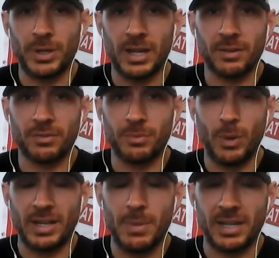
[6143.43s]
We kind of
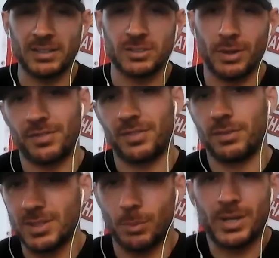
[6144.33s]
make it so
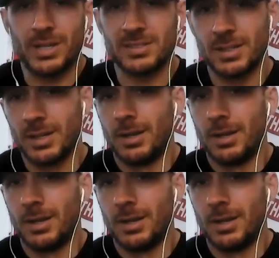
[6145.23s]
that